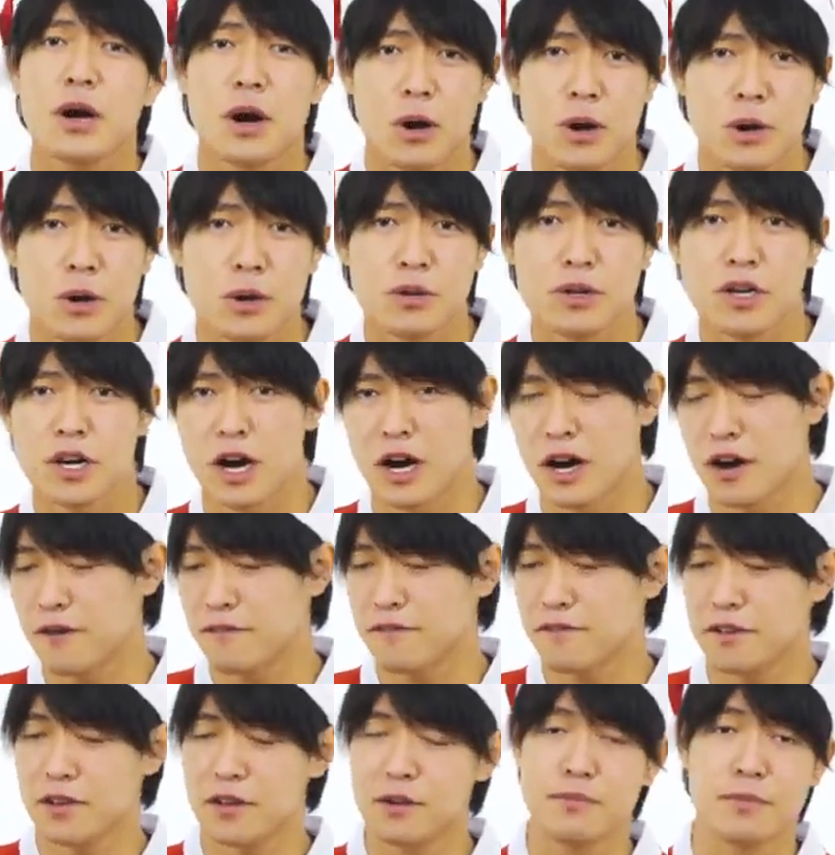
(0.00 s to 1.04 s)
whole
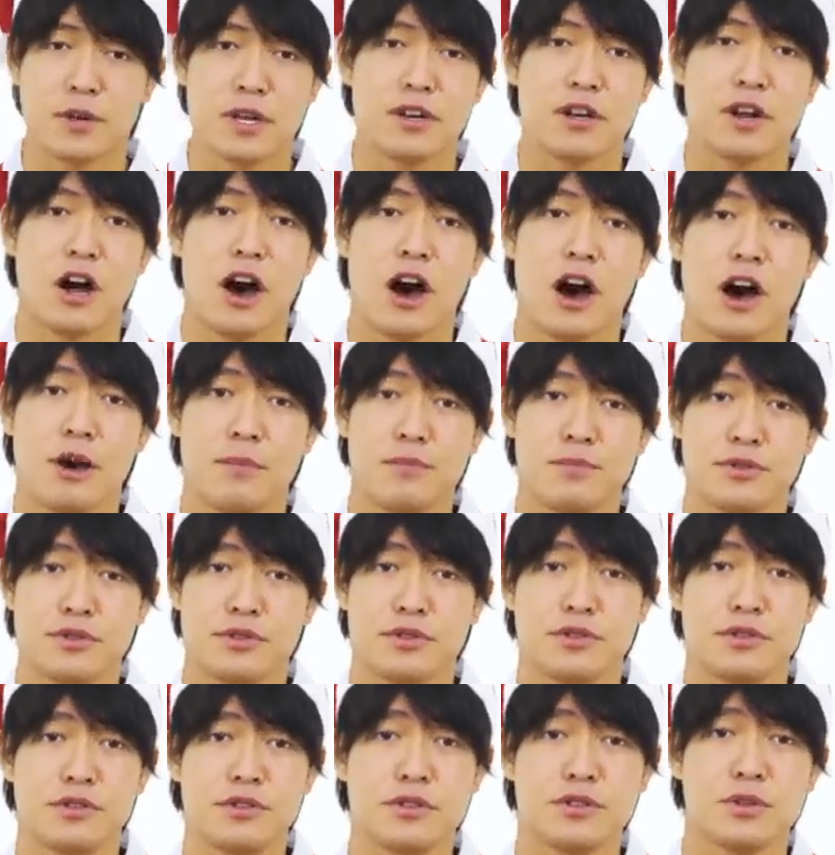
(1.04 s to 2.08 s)
coffee bean
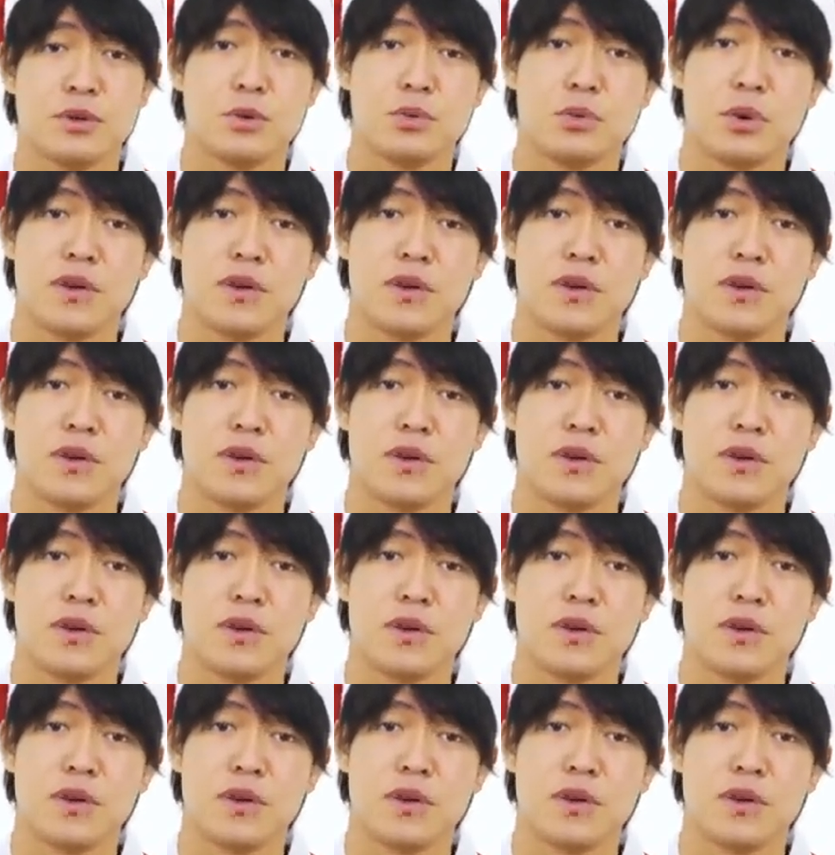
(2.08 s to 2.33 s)
options.